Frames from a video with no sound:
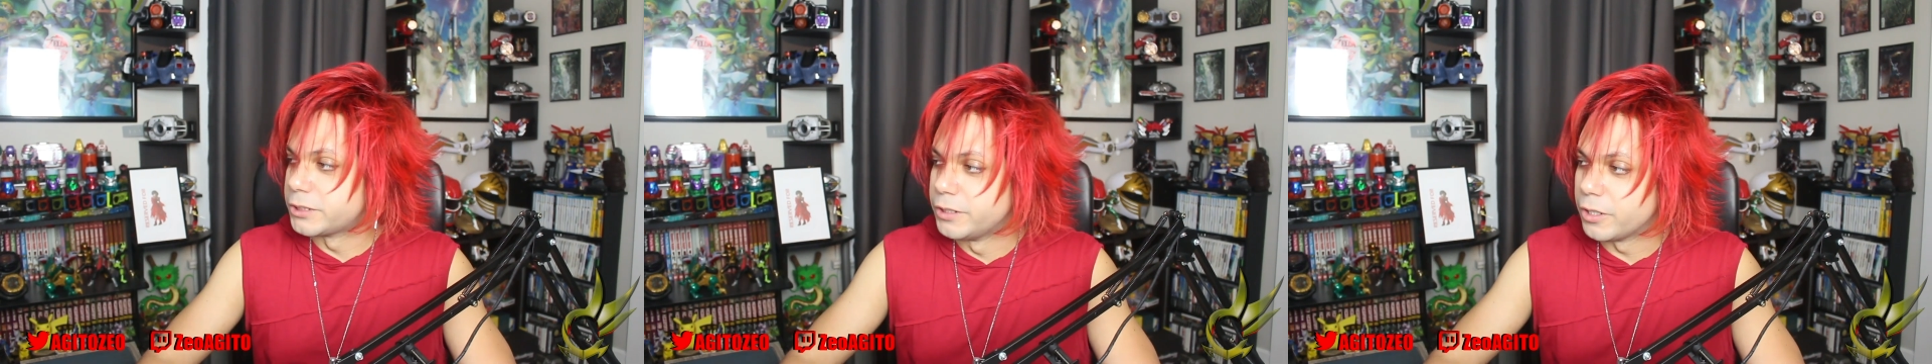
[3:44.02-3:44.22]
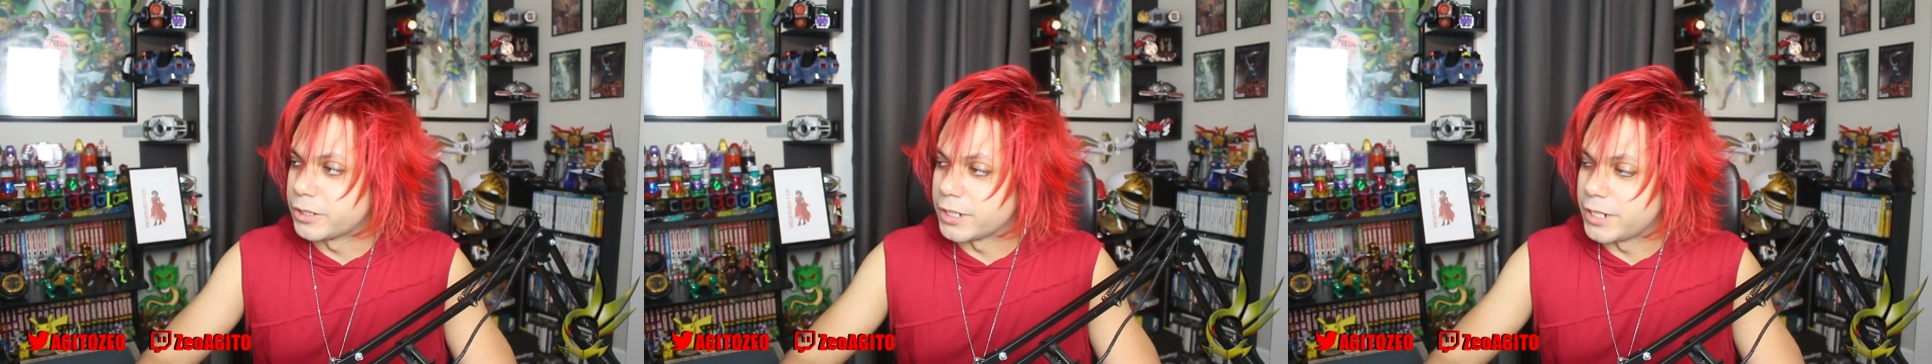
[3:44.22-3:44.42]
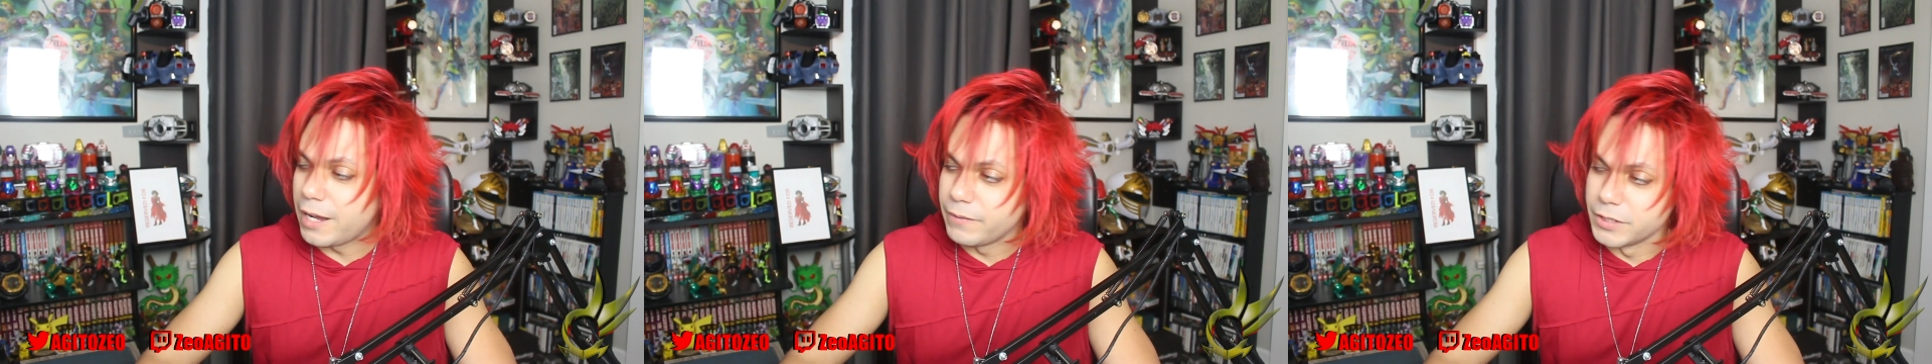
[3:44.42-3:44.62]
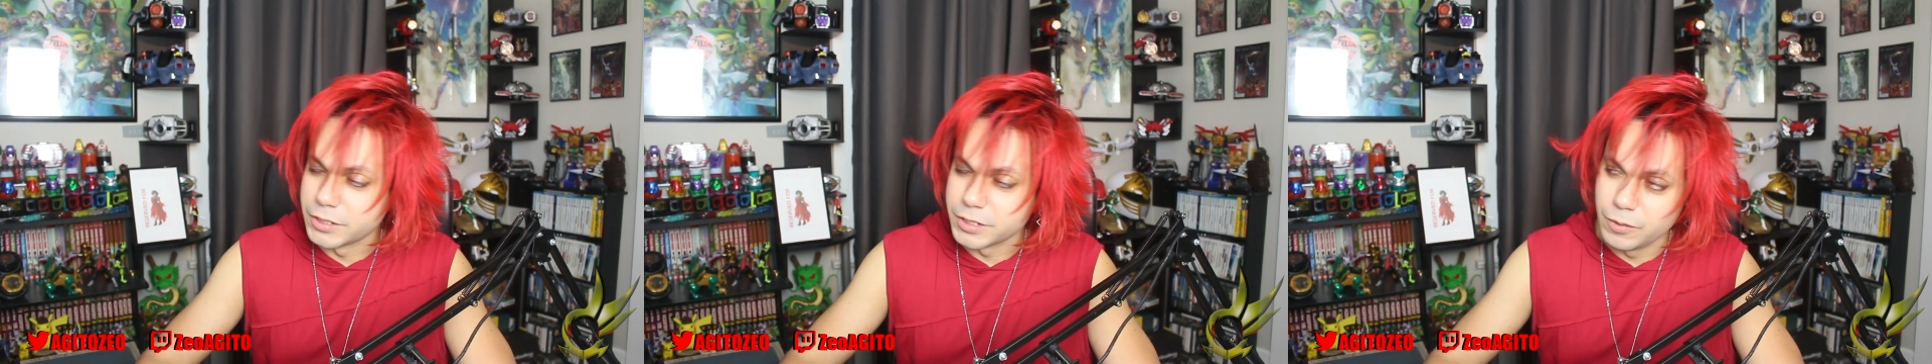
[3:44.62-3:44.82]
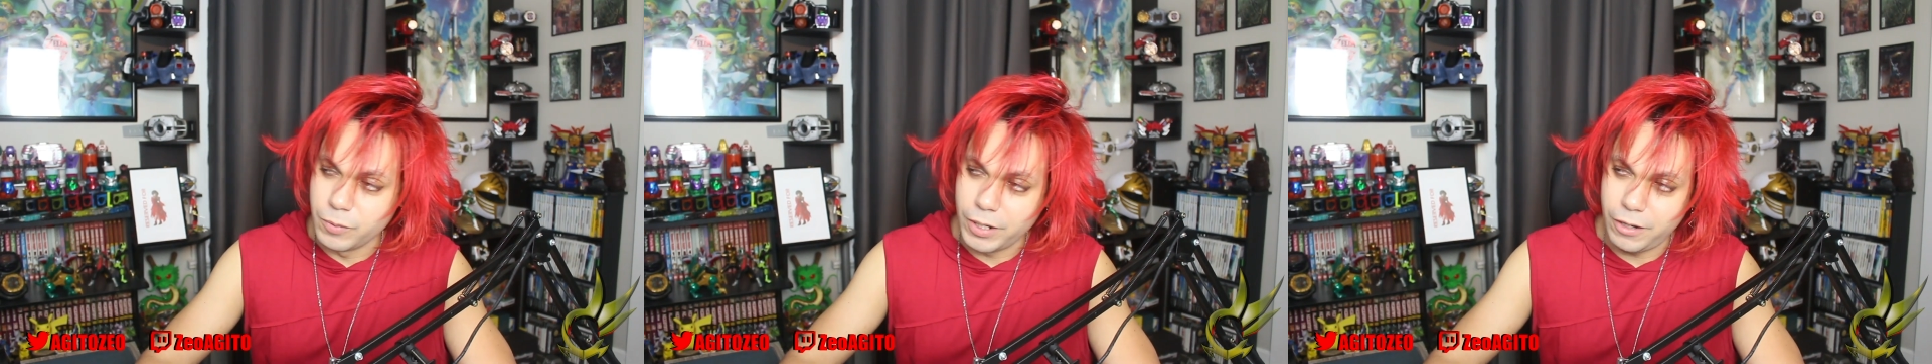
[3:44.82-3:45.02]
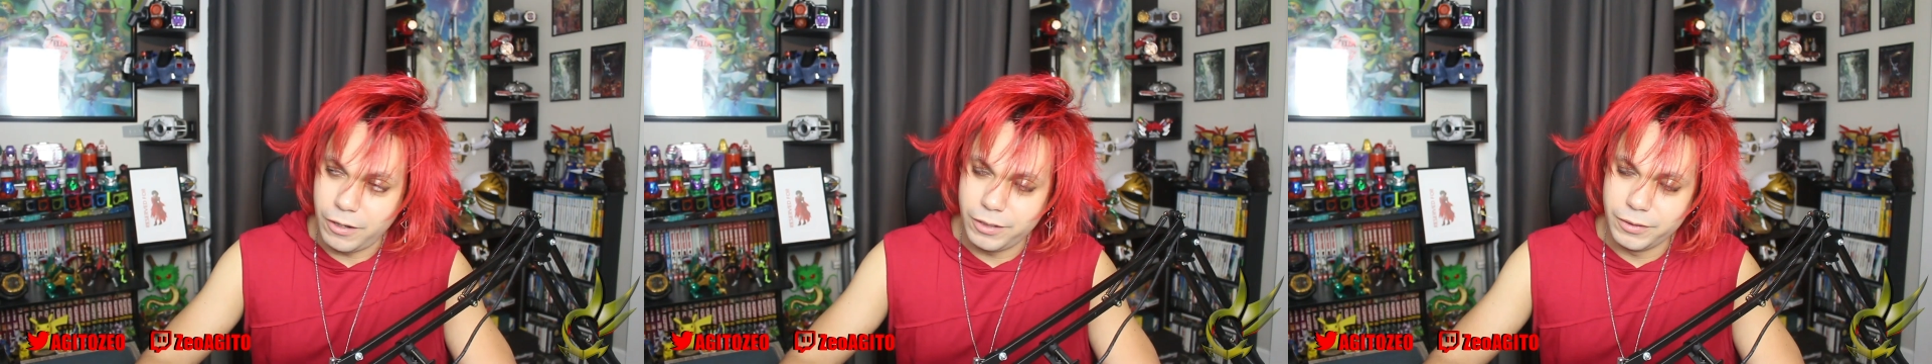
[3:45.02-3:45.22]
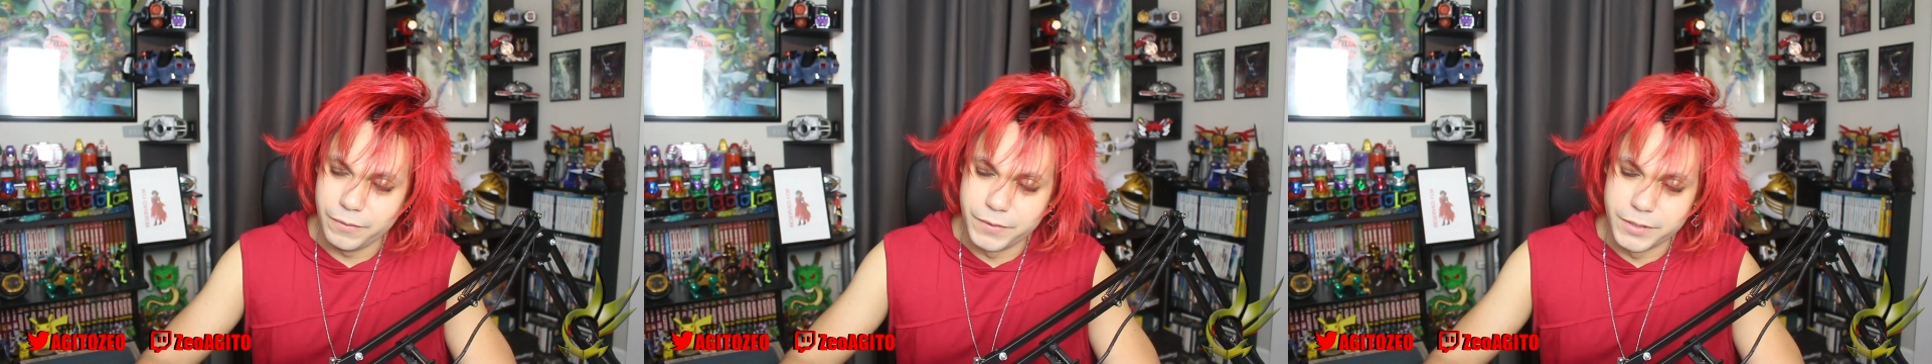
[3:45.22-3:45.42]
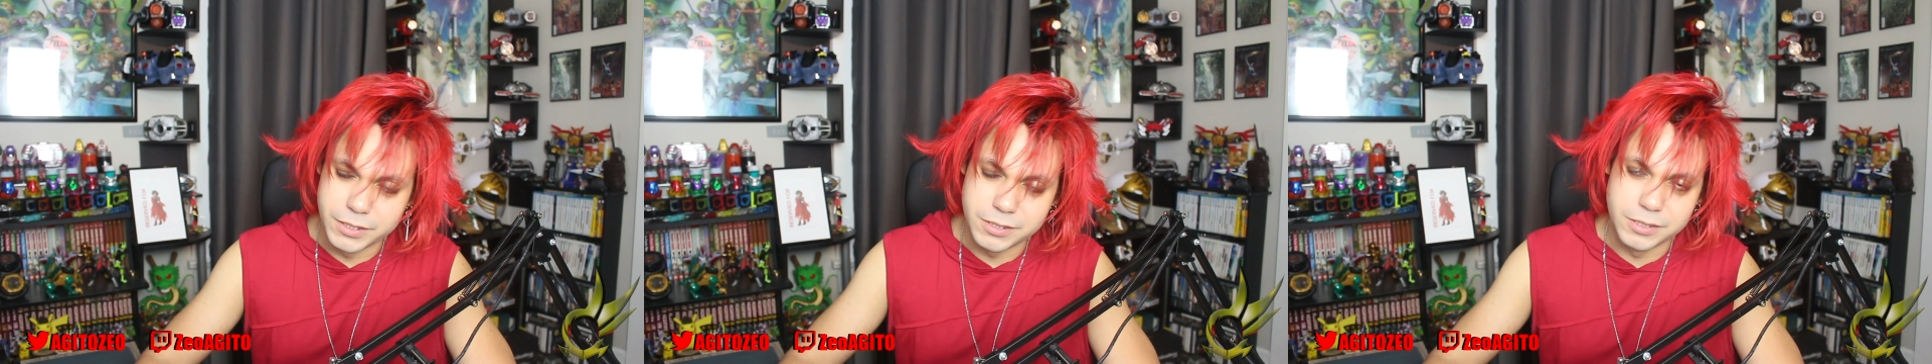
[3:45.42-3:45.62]
to note that obviously while all
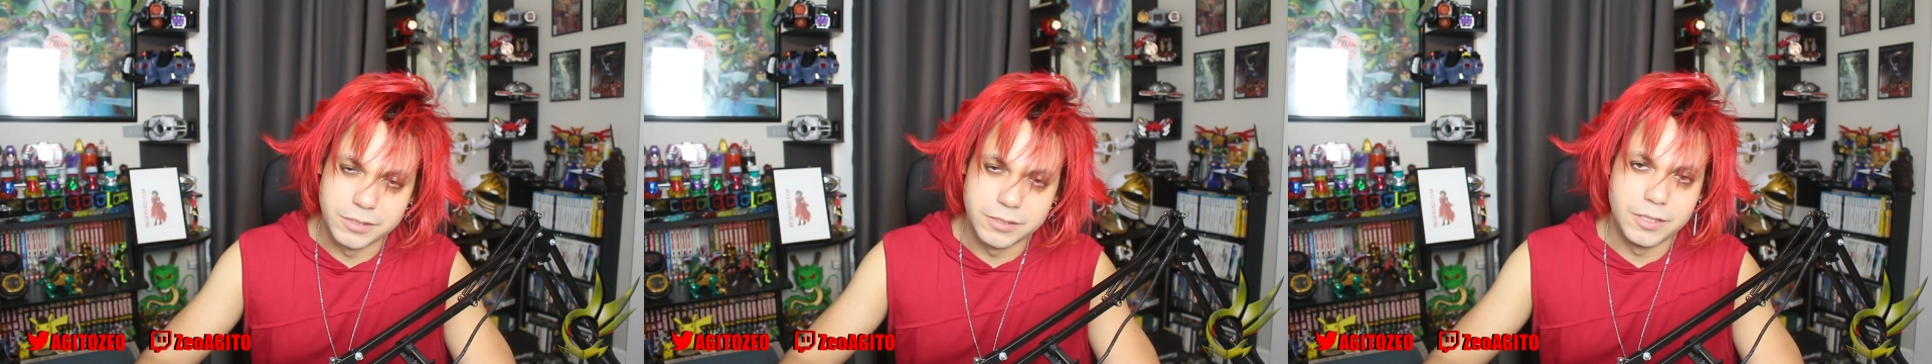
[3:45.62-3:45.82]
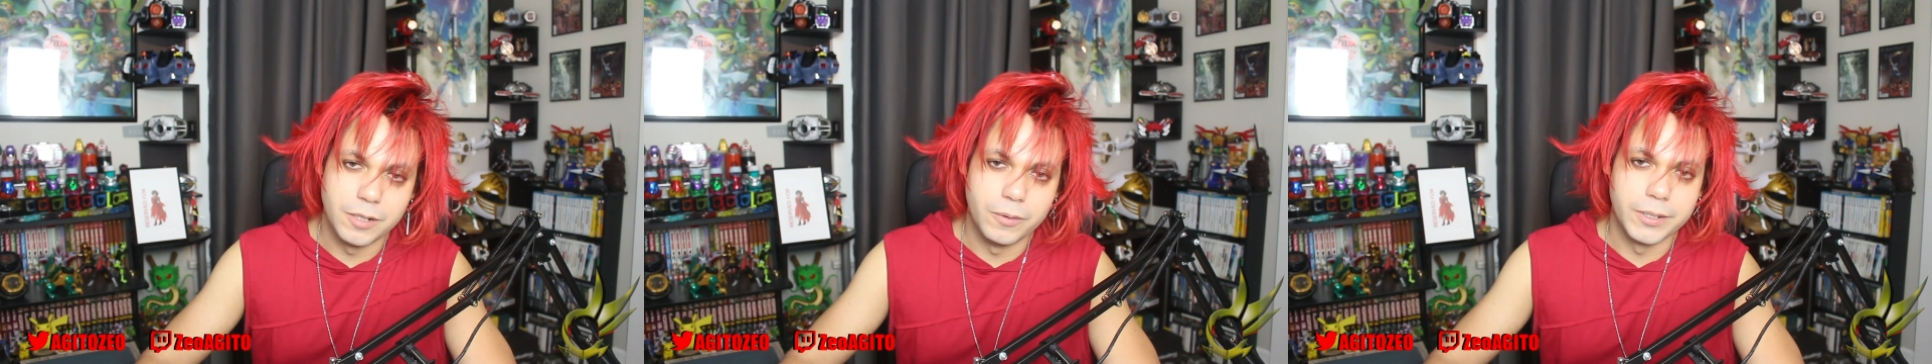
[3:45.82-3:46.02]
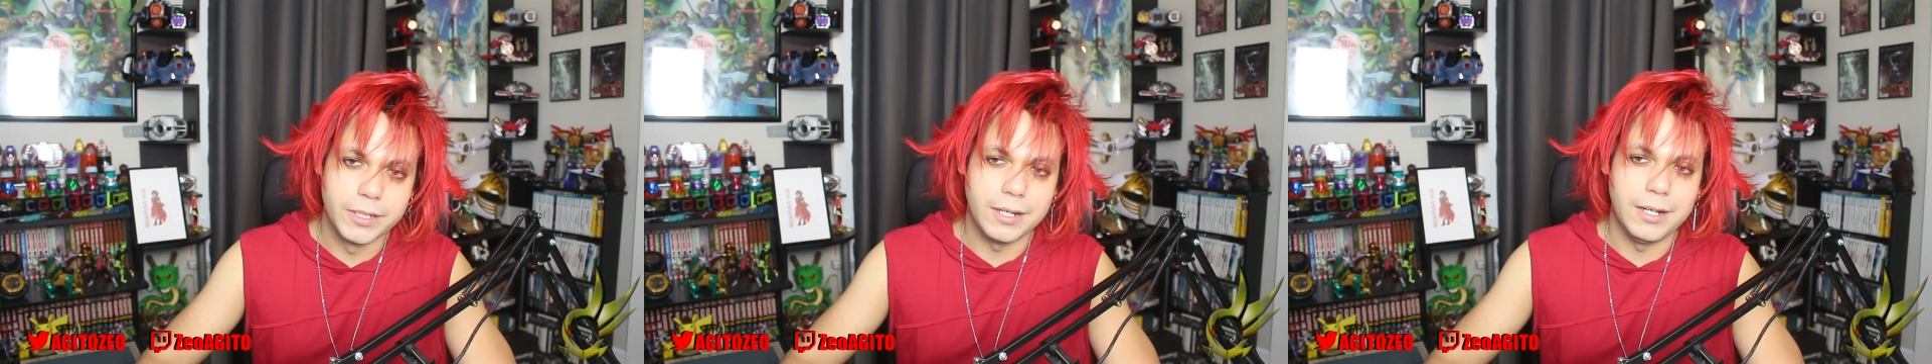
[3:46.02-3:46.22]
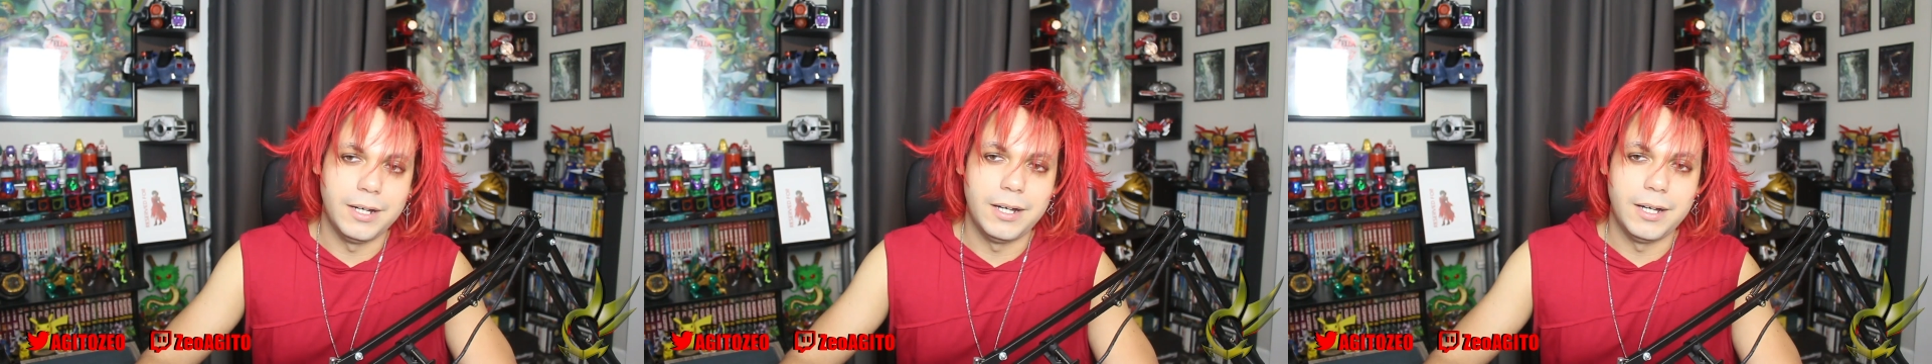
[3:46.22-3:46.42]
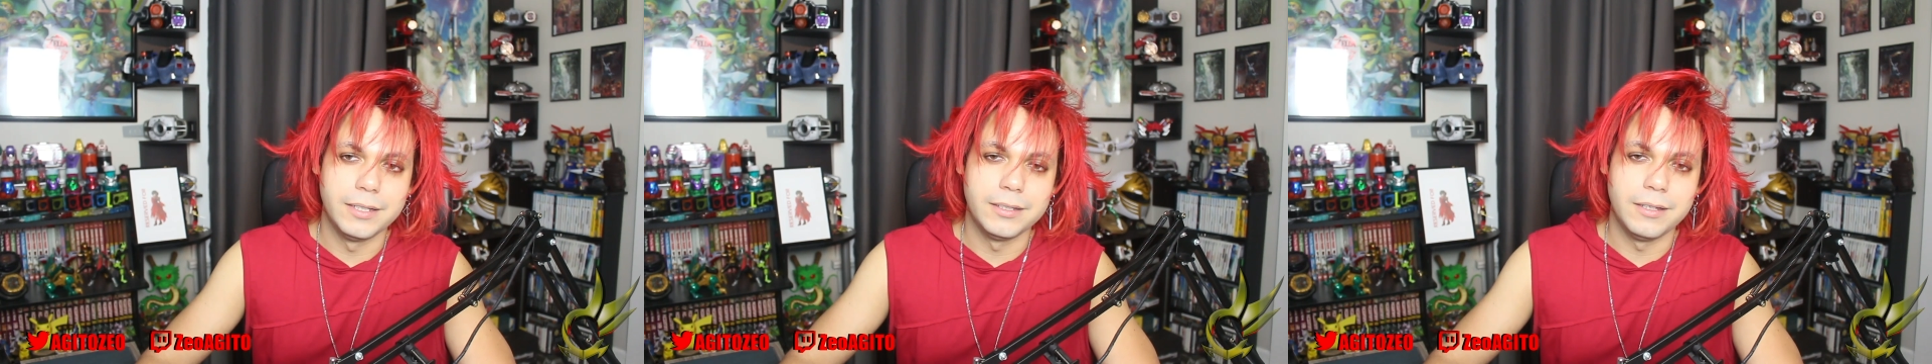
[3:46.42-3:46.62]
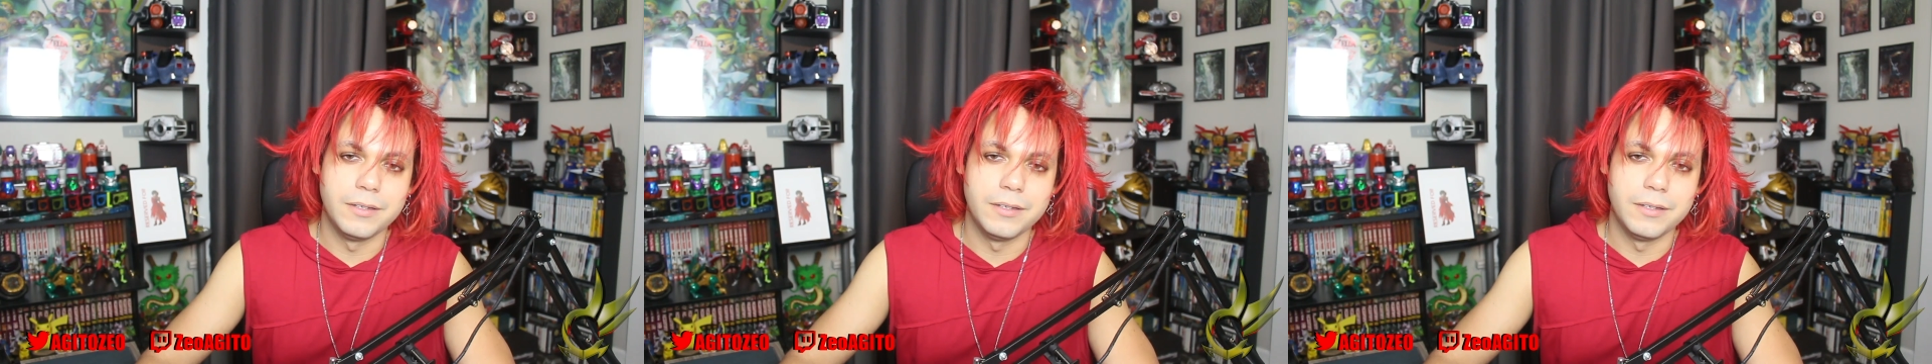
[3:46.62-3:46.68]
of this is going on,